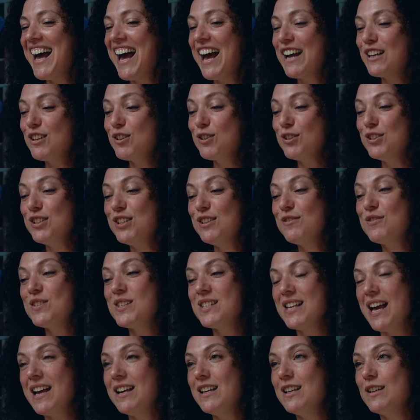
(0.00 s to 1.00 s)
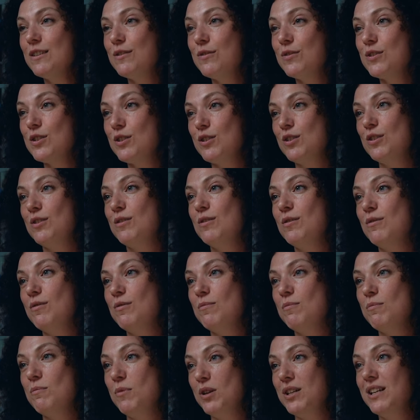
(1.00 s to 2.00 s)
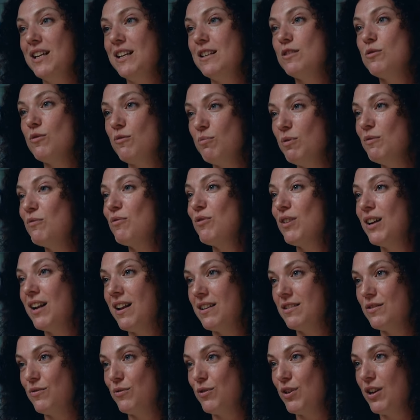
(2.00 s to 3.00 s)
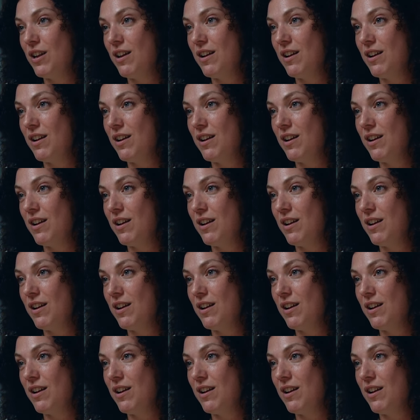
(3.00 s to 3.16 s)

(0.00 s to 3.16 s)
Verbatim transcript: I couldn't have saved money to have been freelance for a